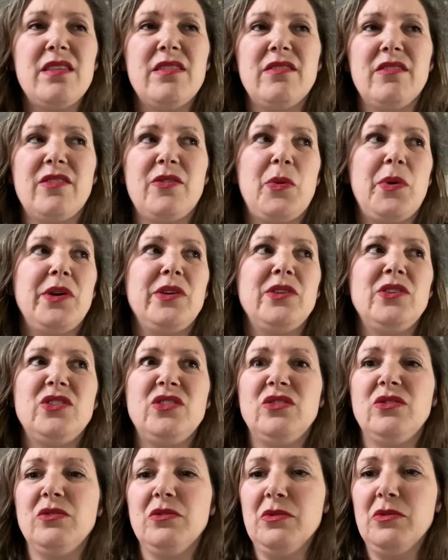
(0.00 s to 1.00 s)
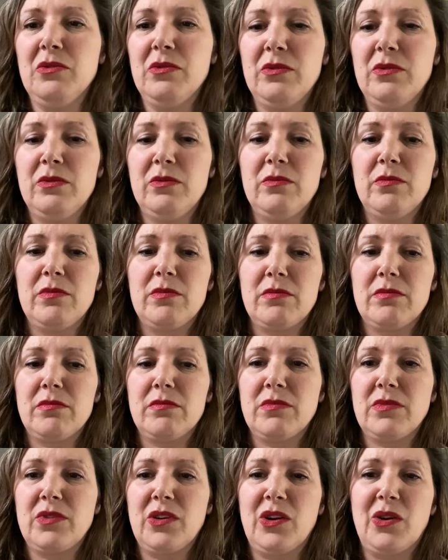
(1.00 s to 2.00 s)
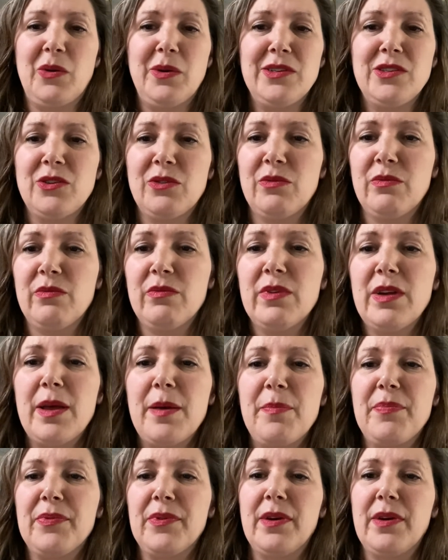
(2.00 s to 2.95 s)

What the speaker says: They're going to rip.